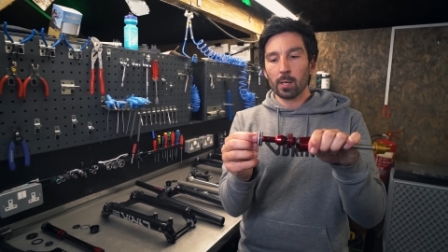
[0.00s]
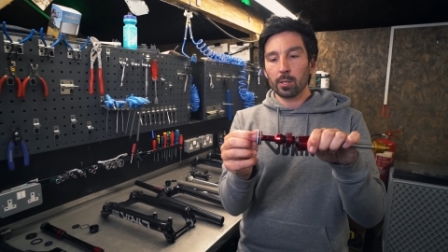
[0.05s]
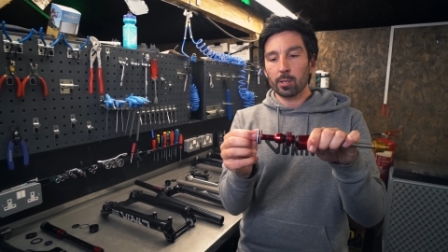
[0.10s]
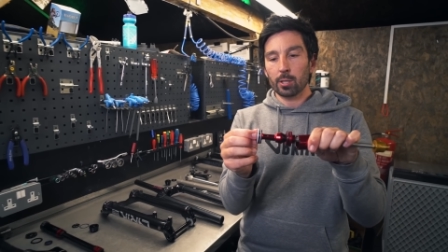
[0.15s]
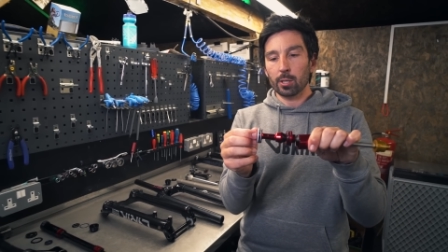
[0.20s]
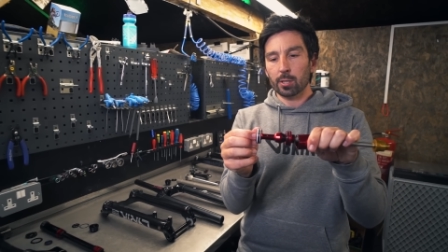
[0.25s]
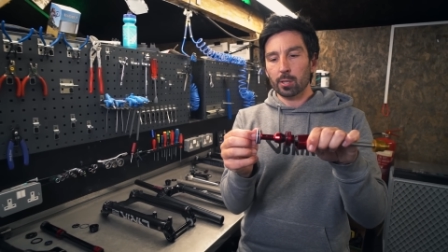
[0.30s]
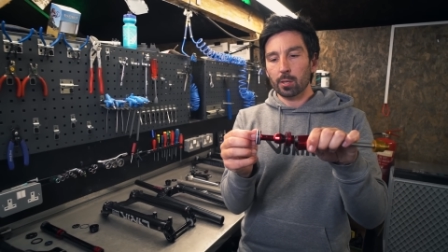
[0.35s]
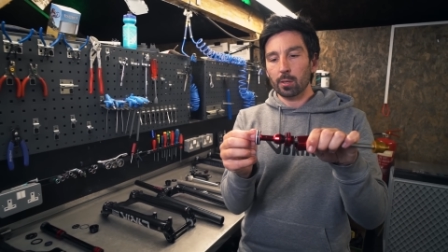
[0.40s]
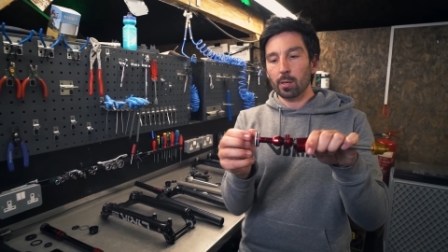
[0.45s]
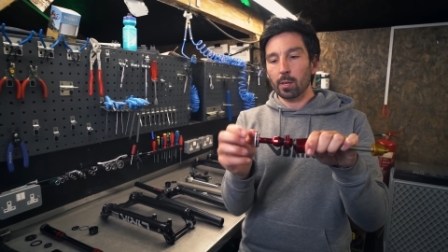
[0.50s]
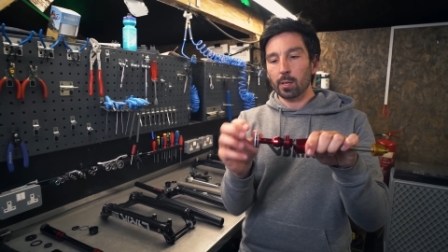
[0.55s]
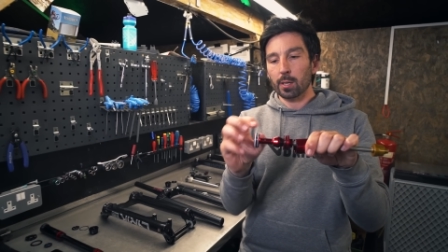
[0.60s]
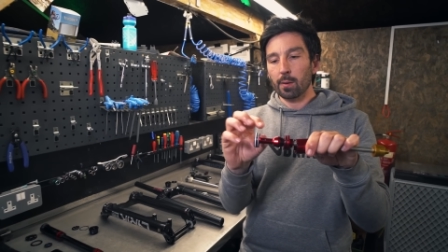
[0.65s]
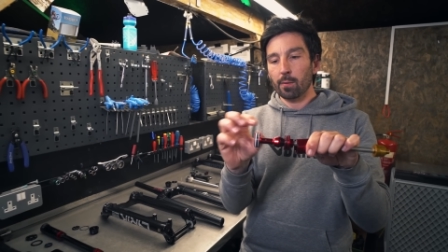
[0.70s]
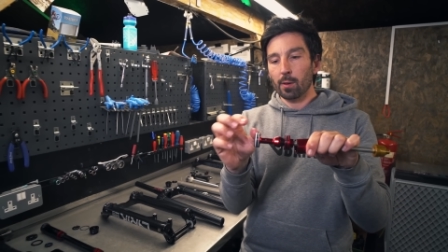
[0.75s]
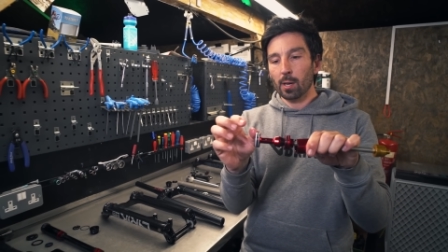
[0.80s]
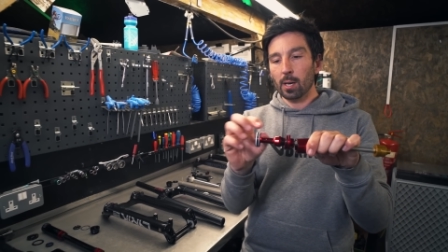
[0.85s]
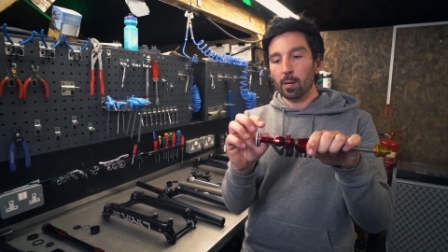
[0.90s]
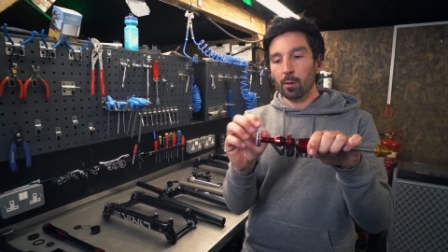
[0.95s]
just to
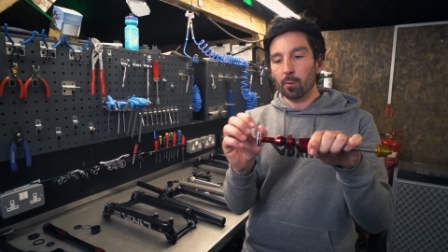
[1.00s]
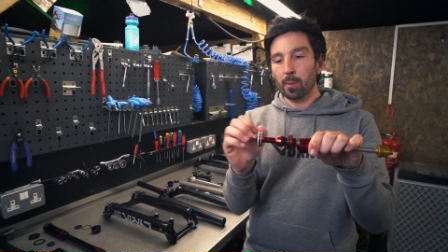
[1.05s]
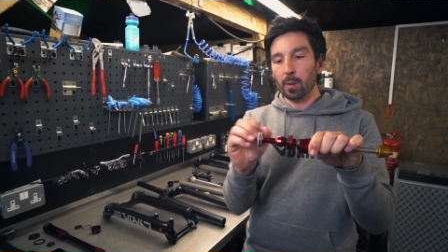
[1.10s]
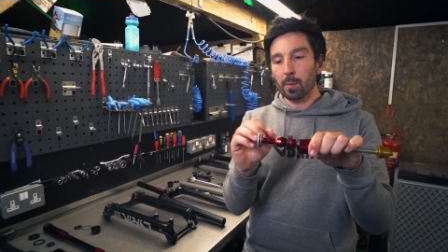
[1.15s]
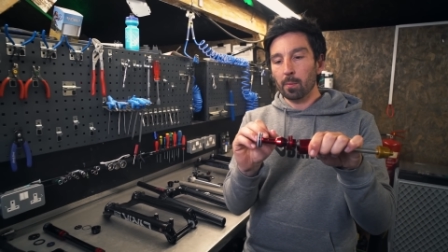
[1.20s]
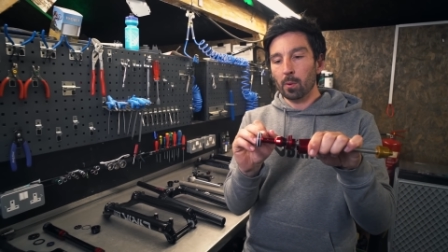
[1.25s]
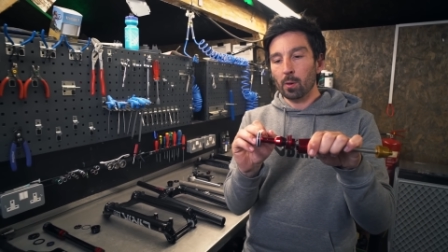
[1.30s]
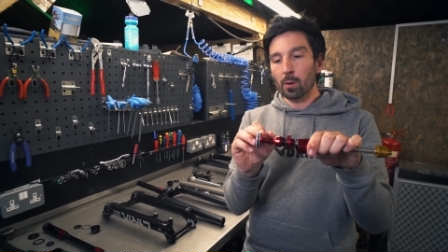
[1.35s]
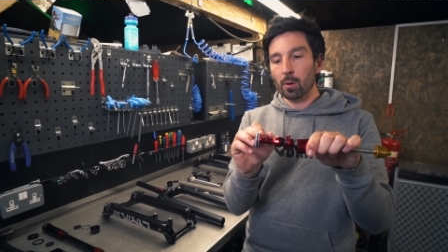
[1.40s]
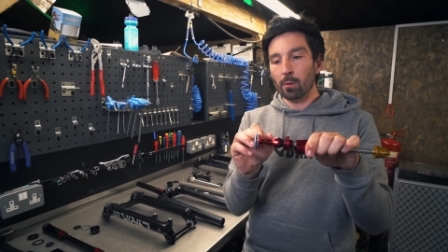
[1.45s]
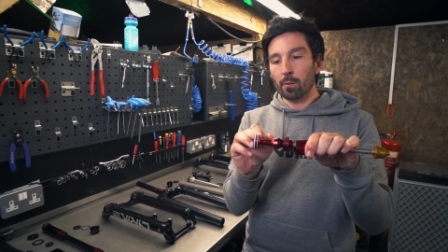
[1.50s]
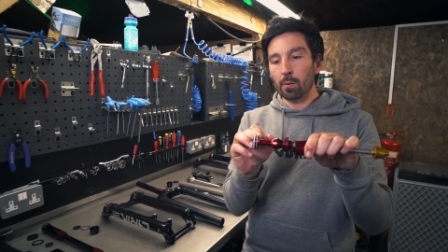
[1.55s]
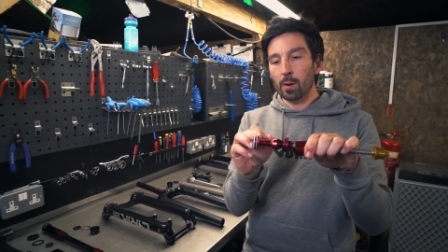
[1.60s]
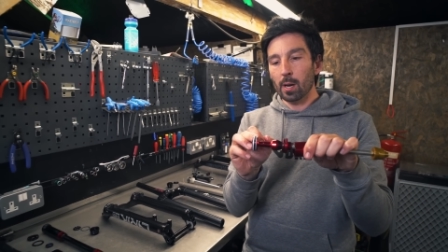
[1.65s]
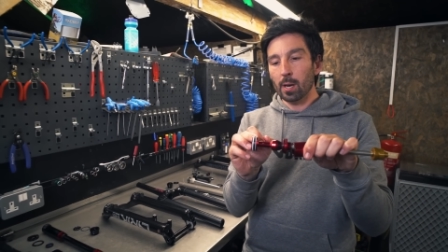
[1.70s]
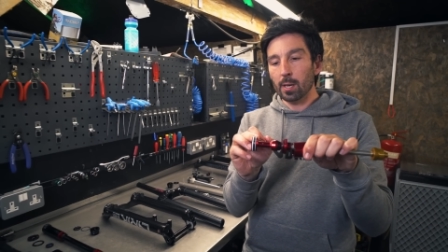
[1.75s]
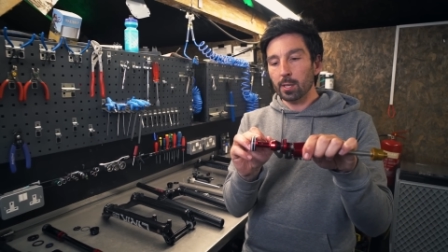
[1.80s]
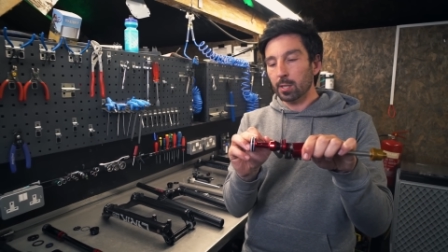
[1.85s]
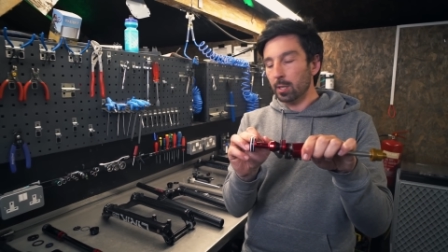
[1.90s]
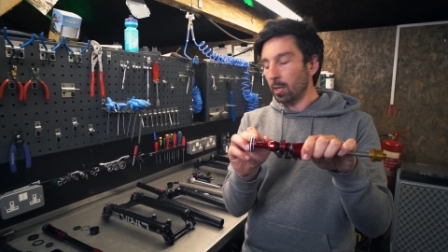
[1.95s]
give it a little bit
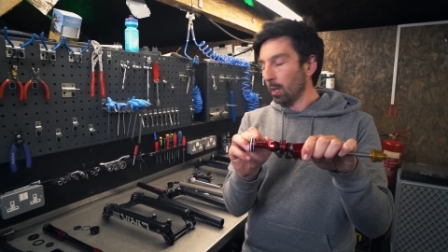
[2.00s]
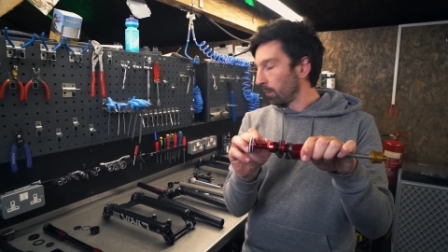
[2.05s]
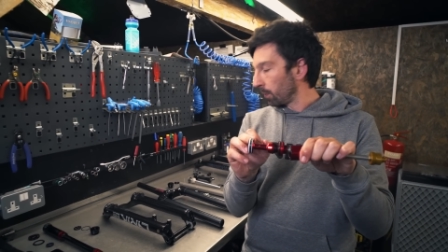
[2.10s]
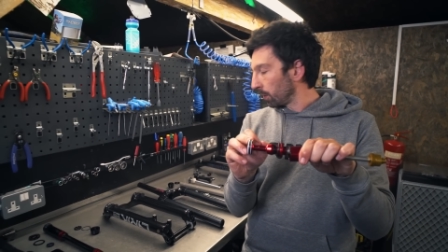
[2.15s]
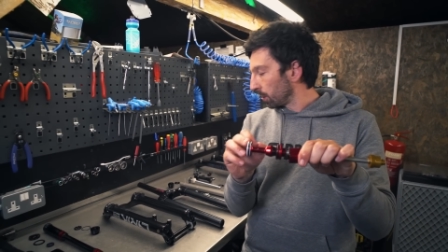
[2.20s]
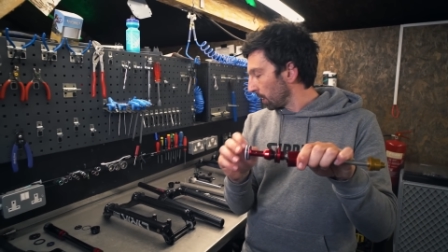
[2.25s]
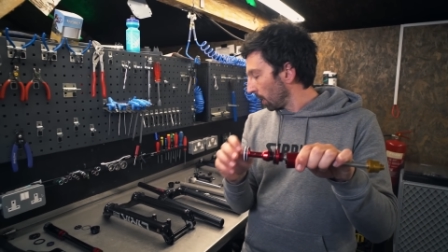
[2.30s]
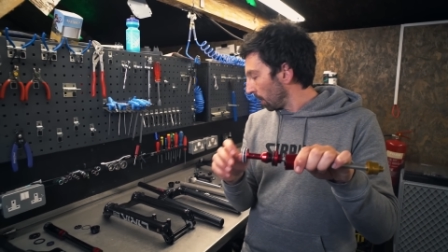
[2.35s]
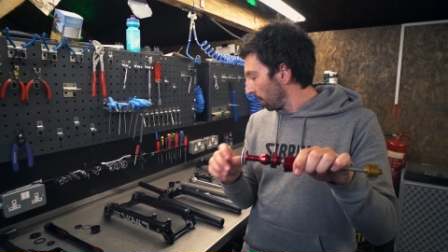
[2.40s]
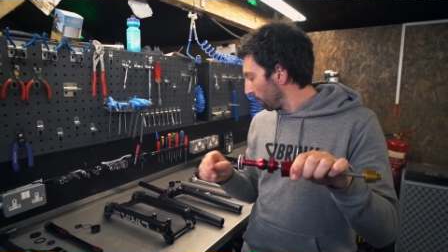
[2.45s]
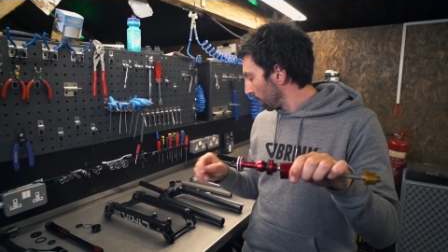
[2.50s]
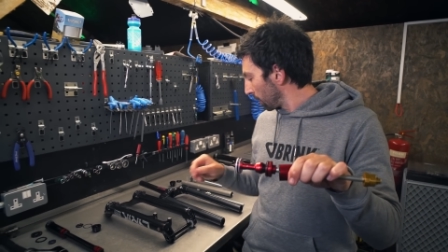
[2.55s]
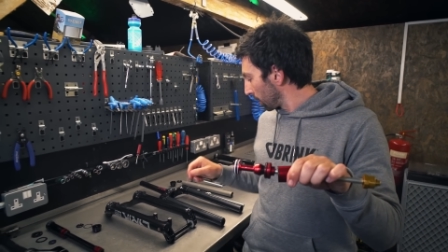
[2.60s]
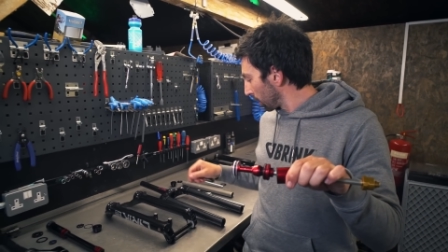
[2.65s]
more surface area